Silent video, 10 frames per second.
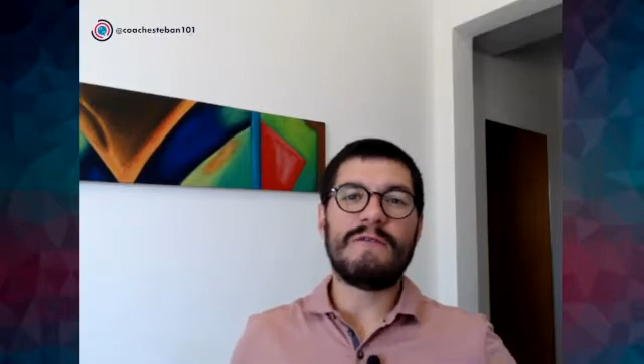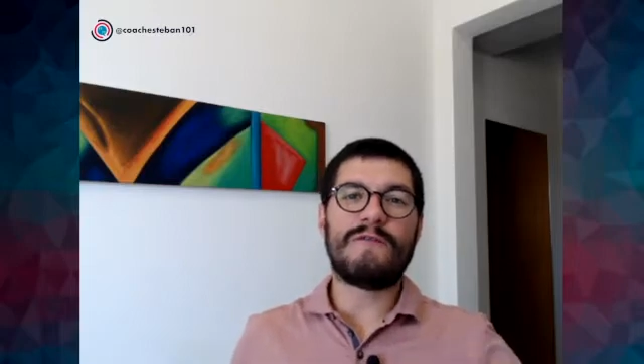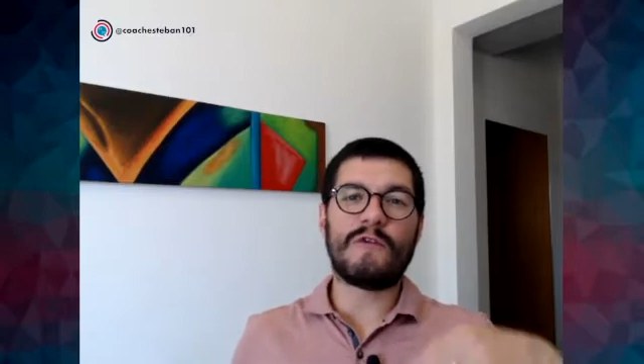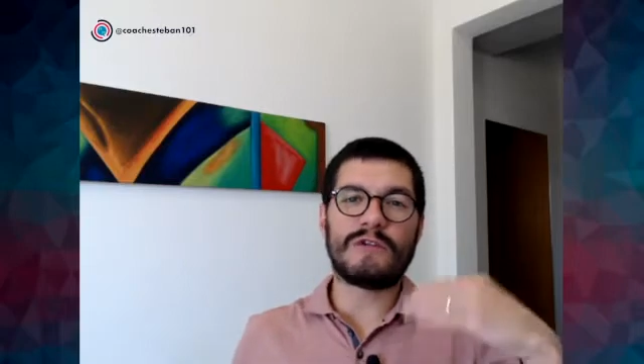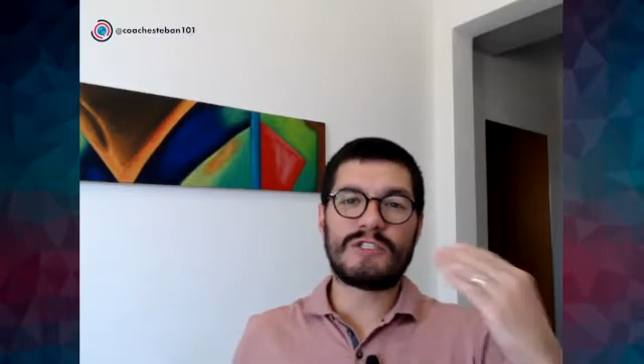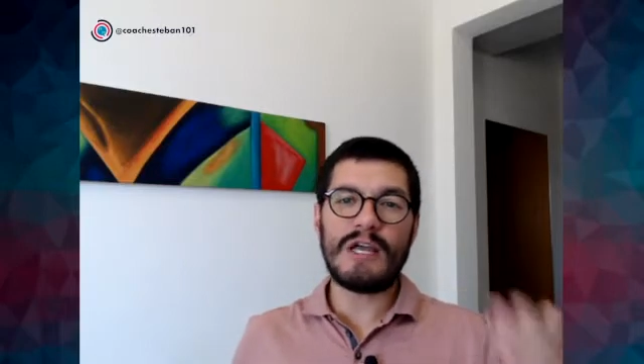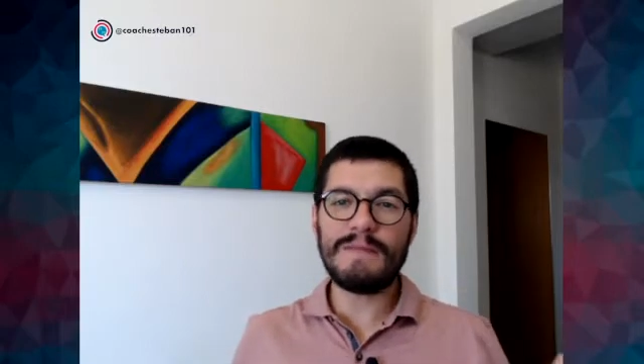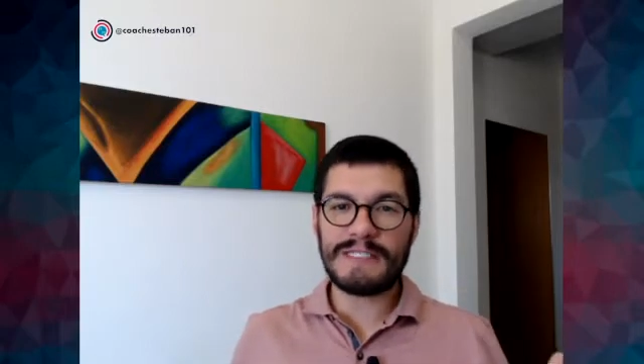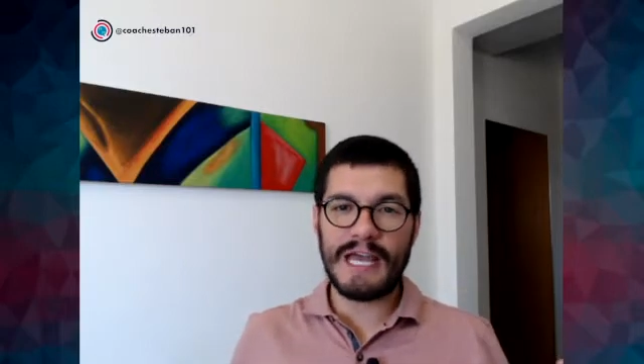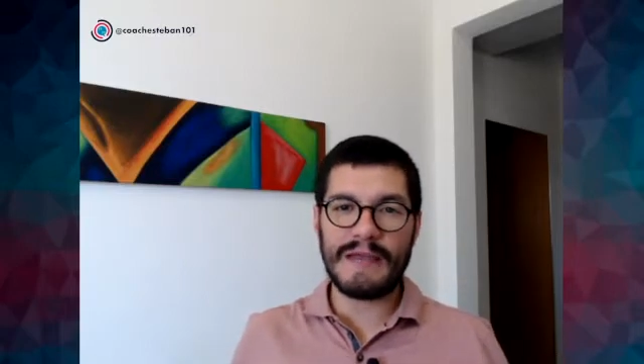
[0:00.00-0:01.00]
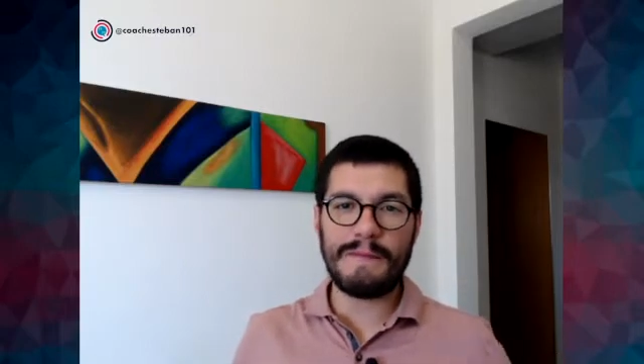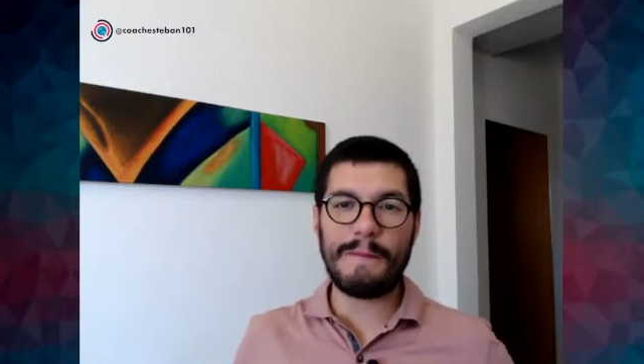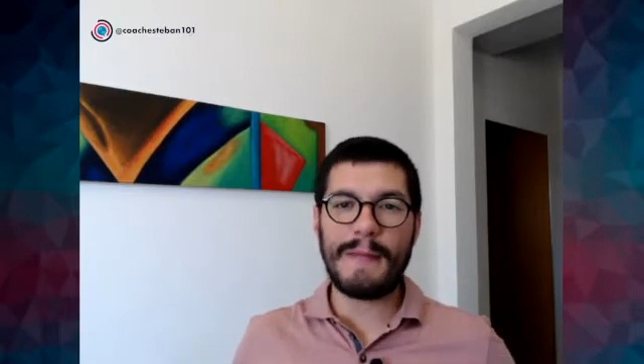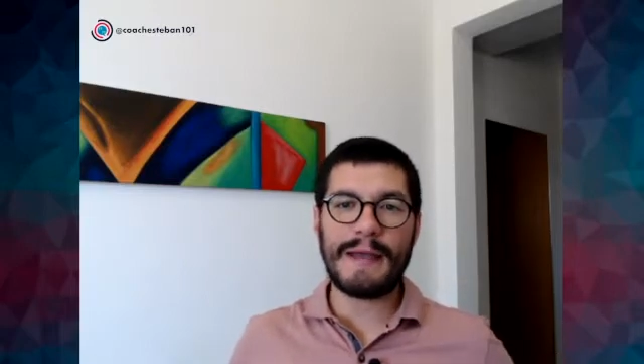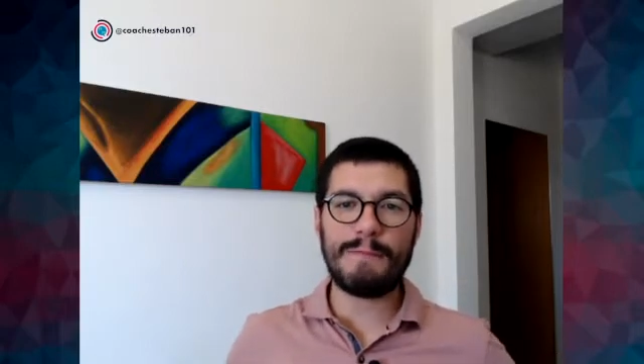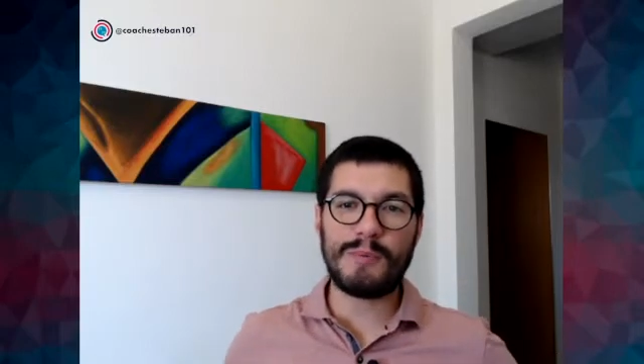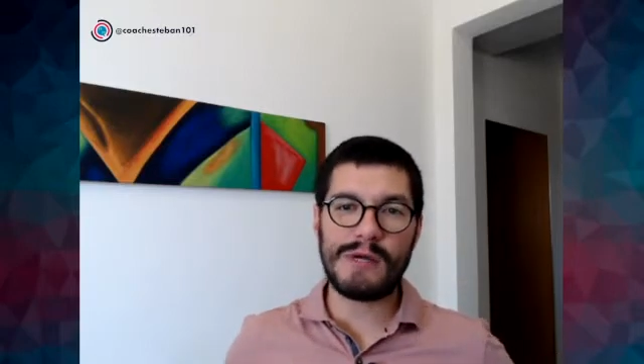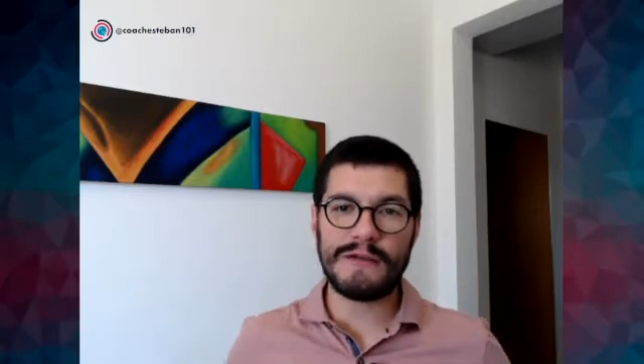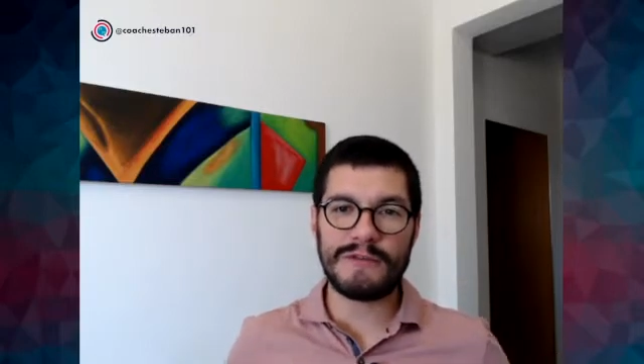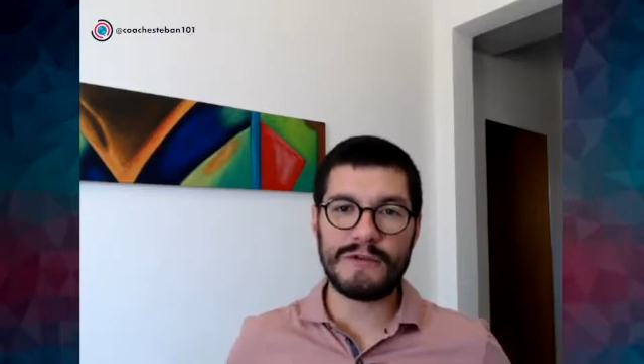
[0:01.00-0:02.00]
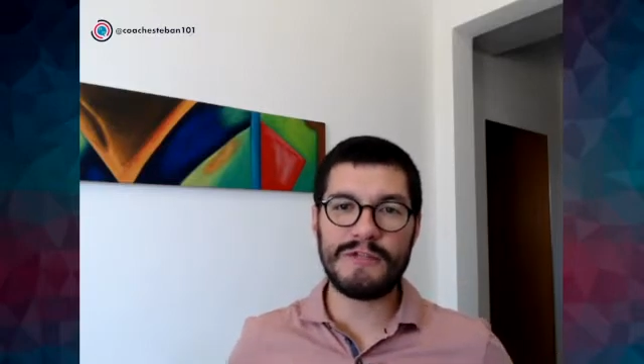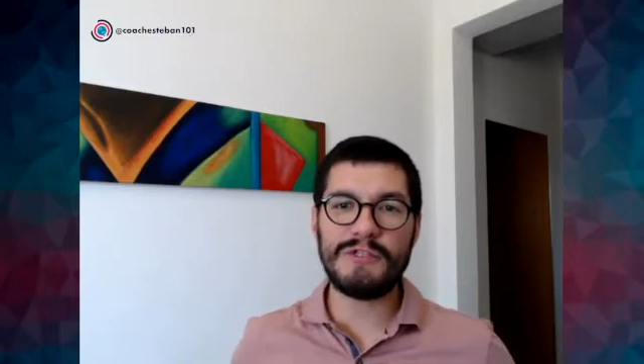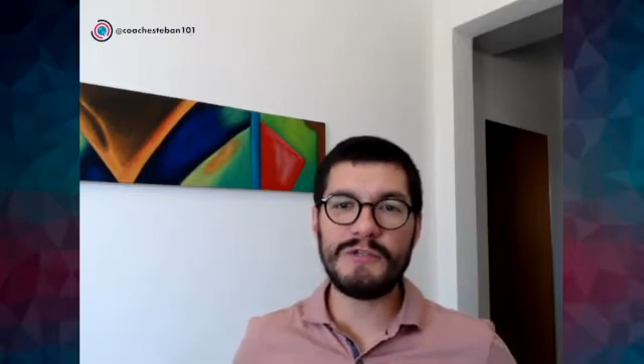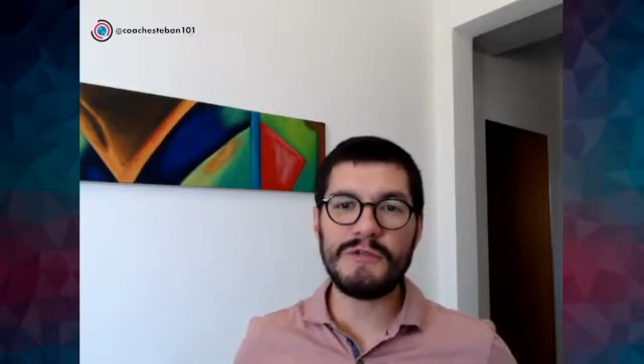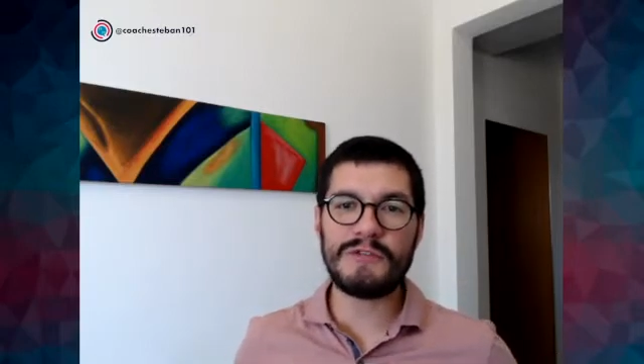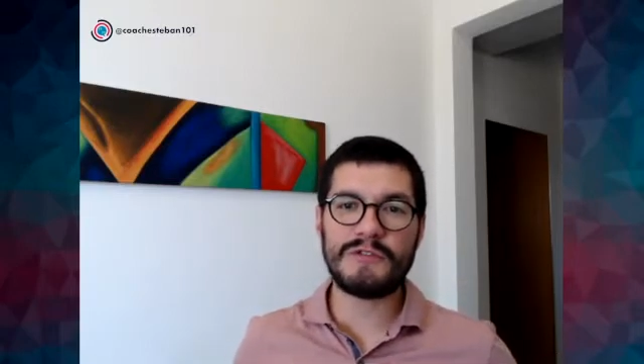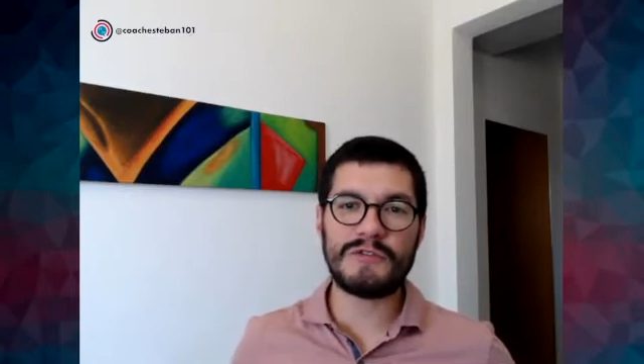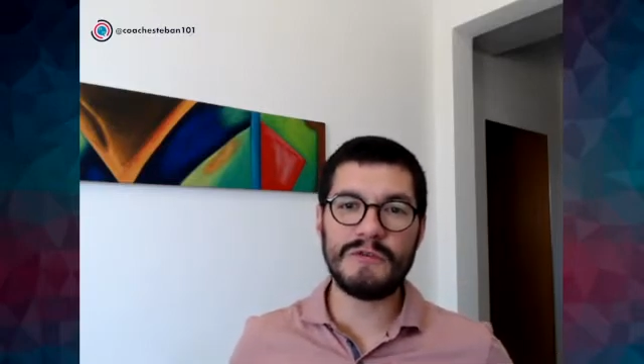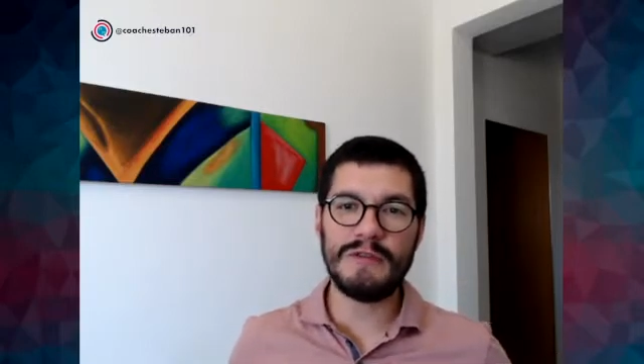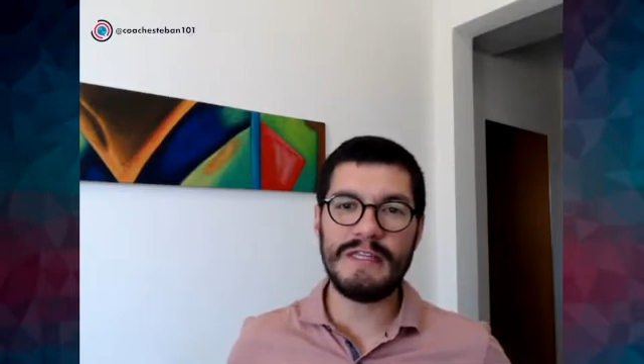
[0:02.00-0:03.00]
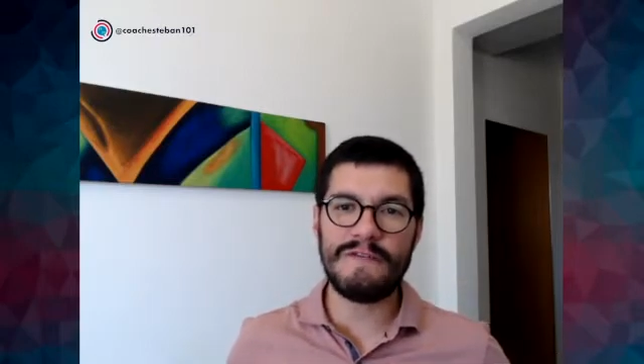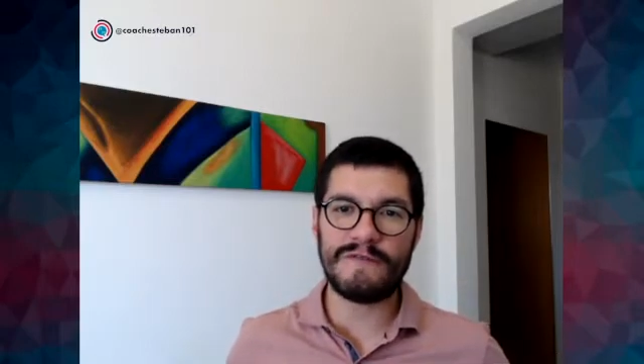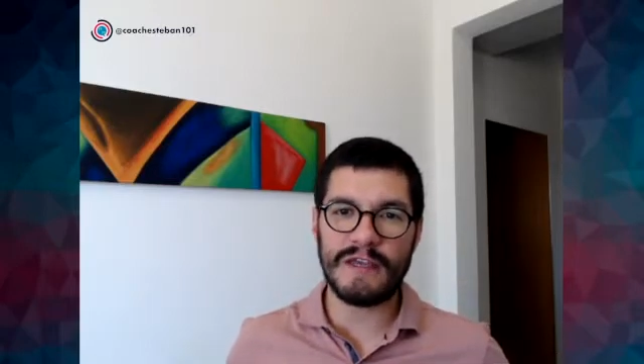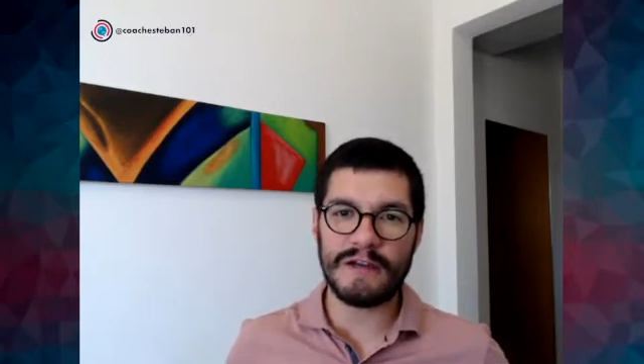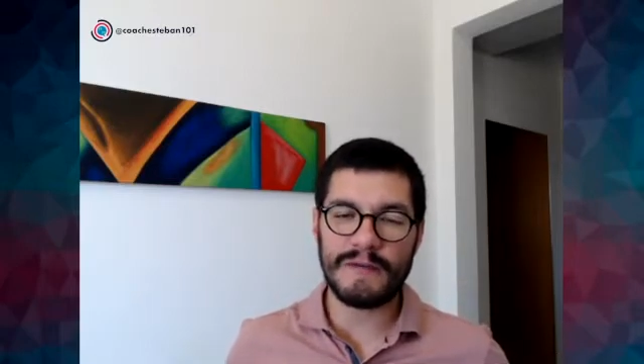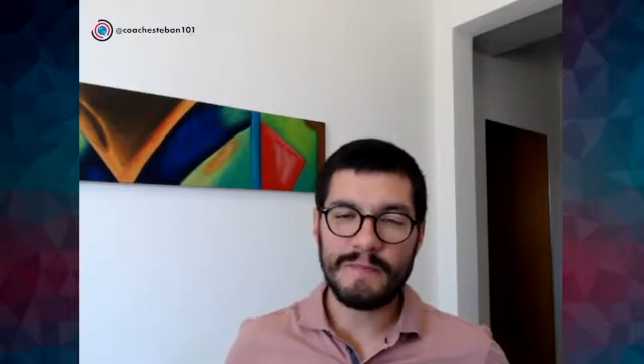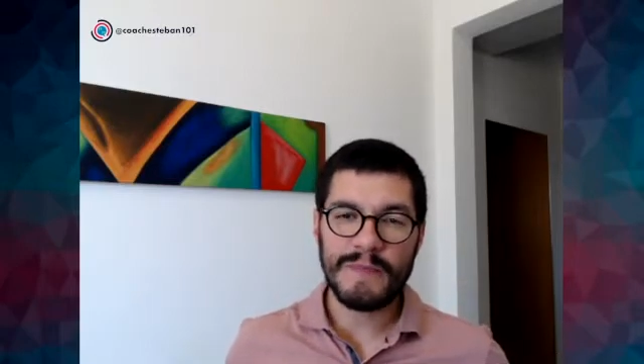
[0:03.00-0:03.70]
for some time my brother used to live there.